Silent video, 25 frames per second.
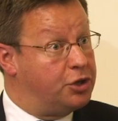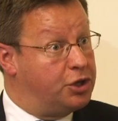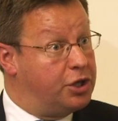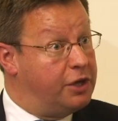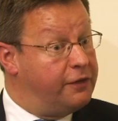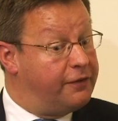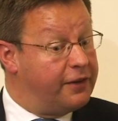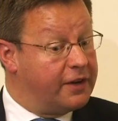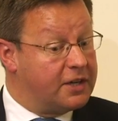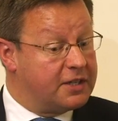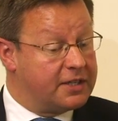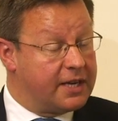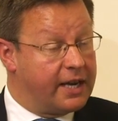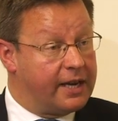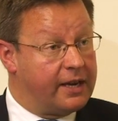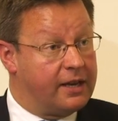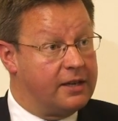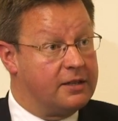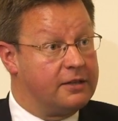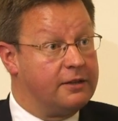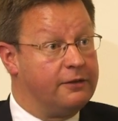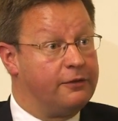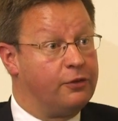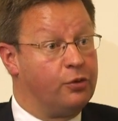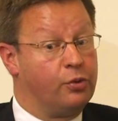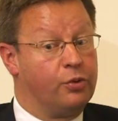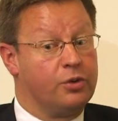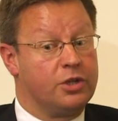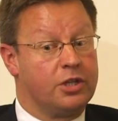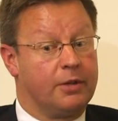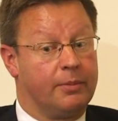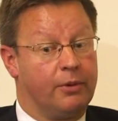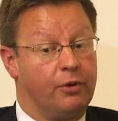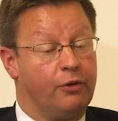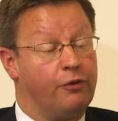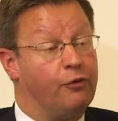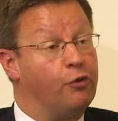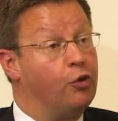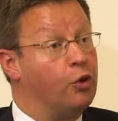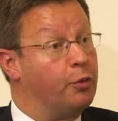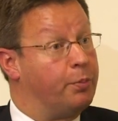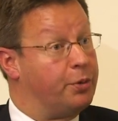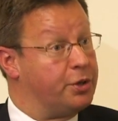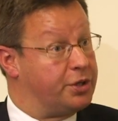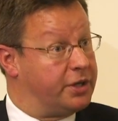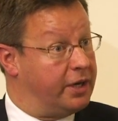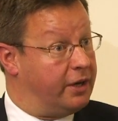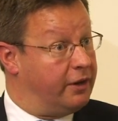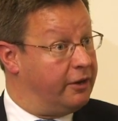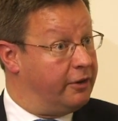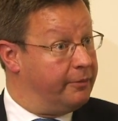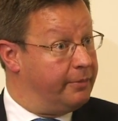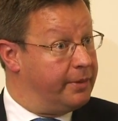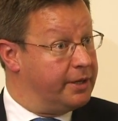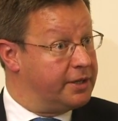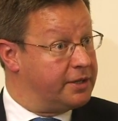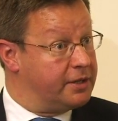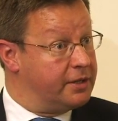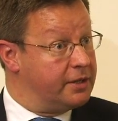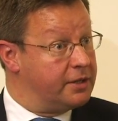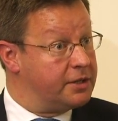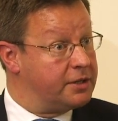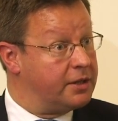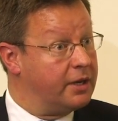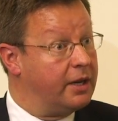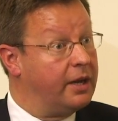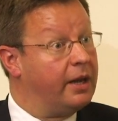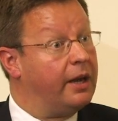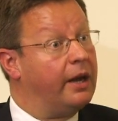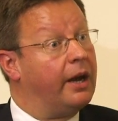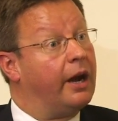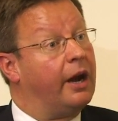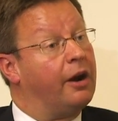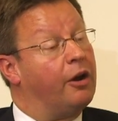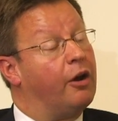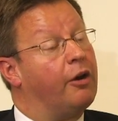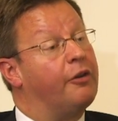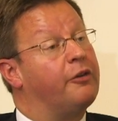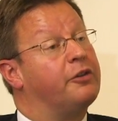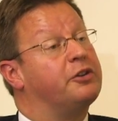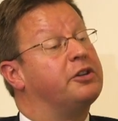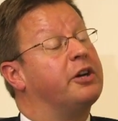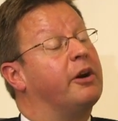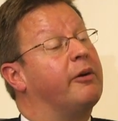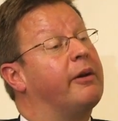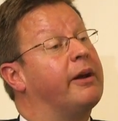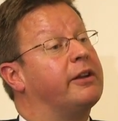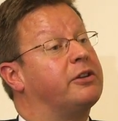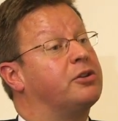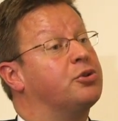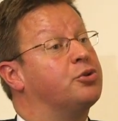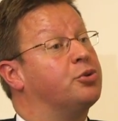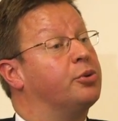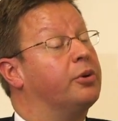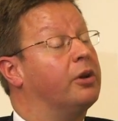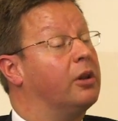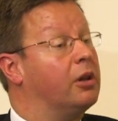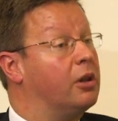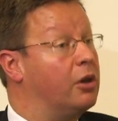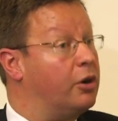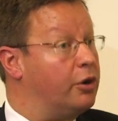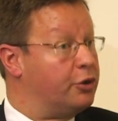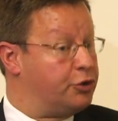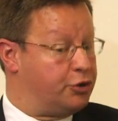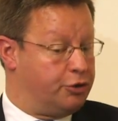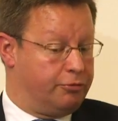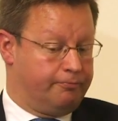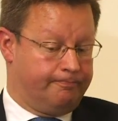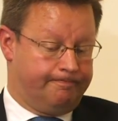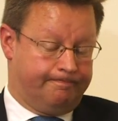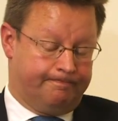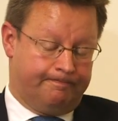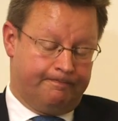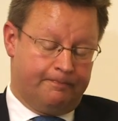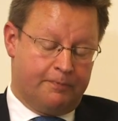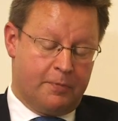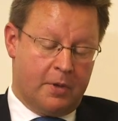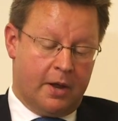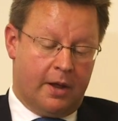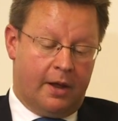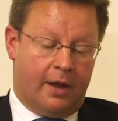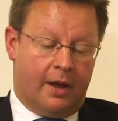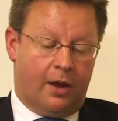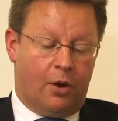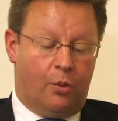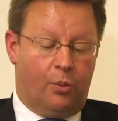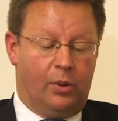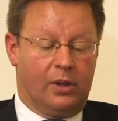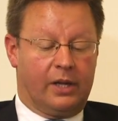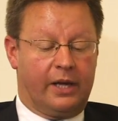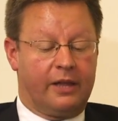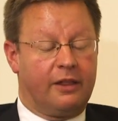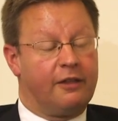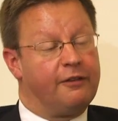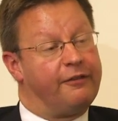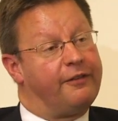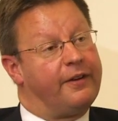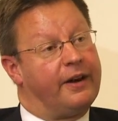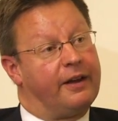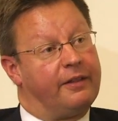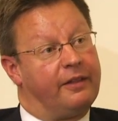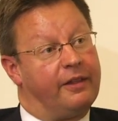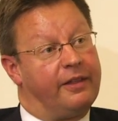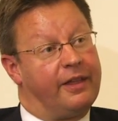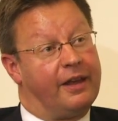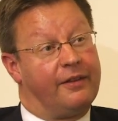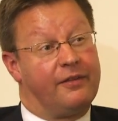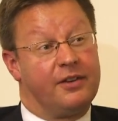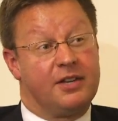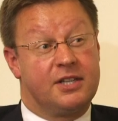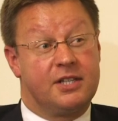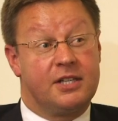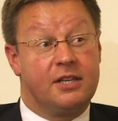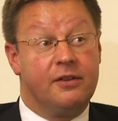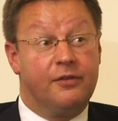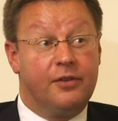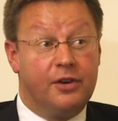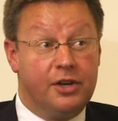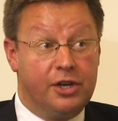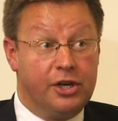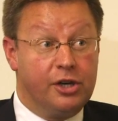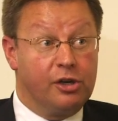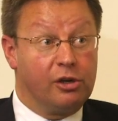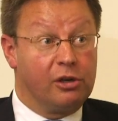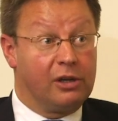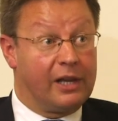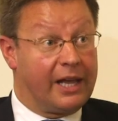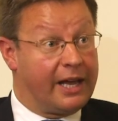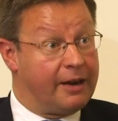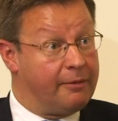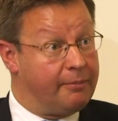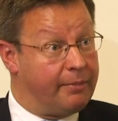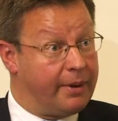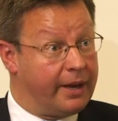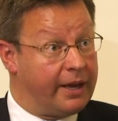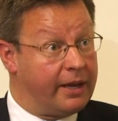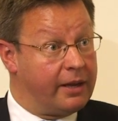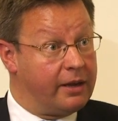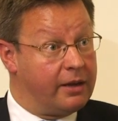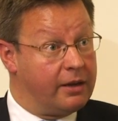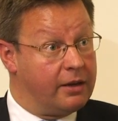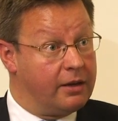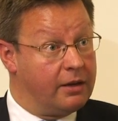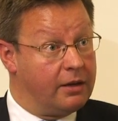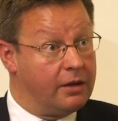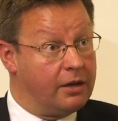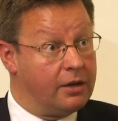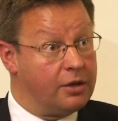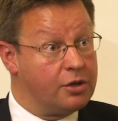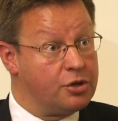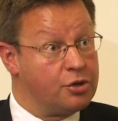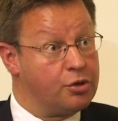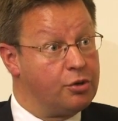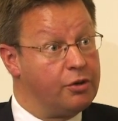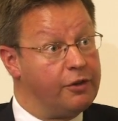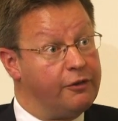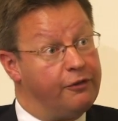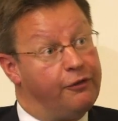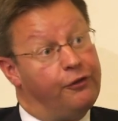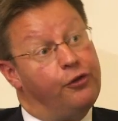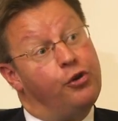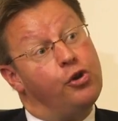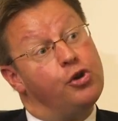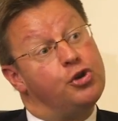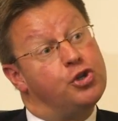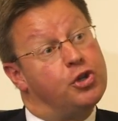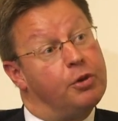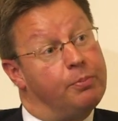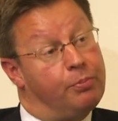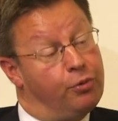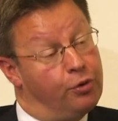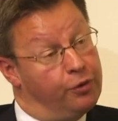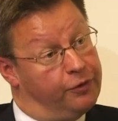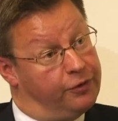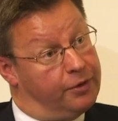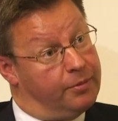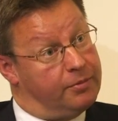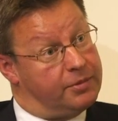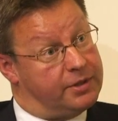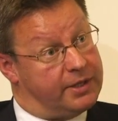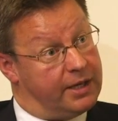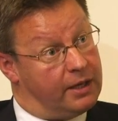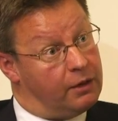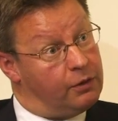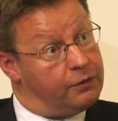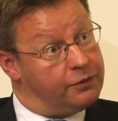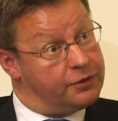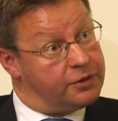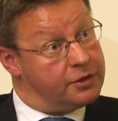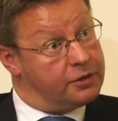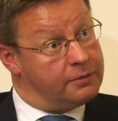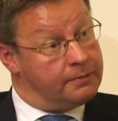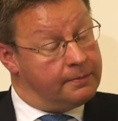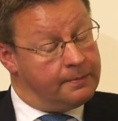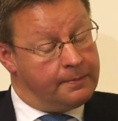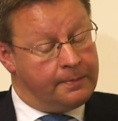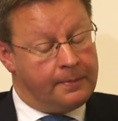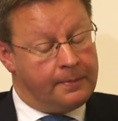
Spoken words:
chief executive owns about 4% of the business, and other directors own a lot. We like the fact that they have a 7-year land bank, so they future-proof themselves.